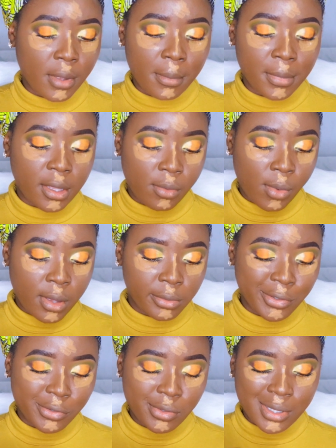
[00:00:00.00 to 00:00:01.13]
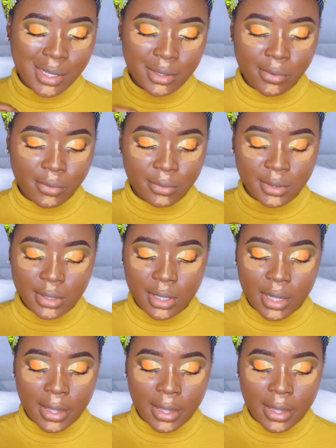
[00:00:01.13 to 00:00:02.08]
I'm like, why not just use it as a concealer?